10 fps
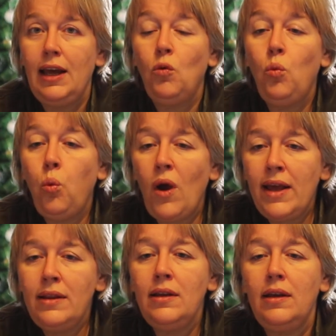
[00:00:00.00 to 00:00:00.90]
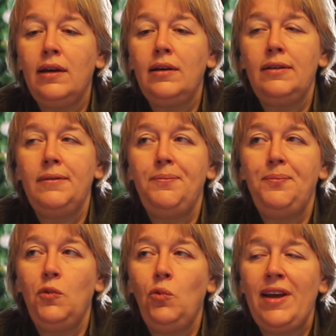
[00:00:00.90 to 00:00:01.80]

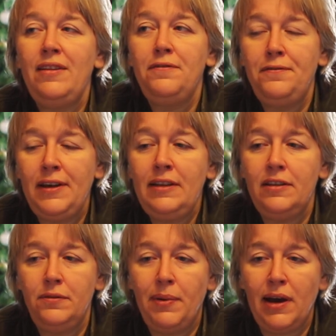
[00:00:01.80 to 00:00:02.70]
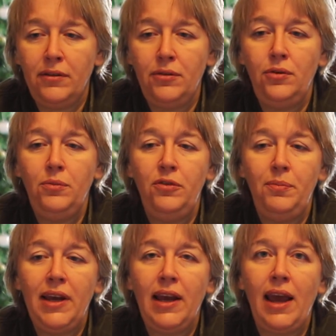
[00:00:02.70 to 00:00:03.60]
When fitted bathrooms
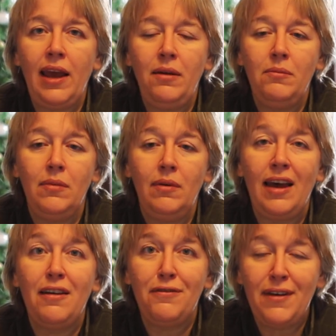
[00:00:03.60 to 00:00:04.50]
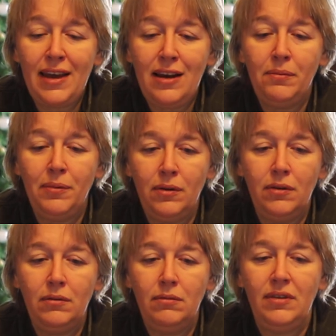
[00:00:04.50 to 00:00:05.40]
became
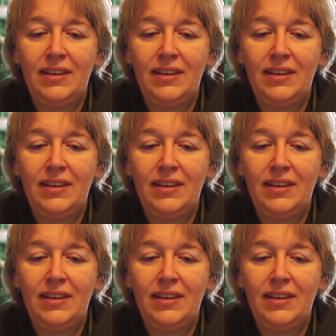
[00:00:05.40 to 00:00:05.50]
available,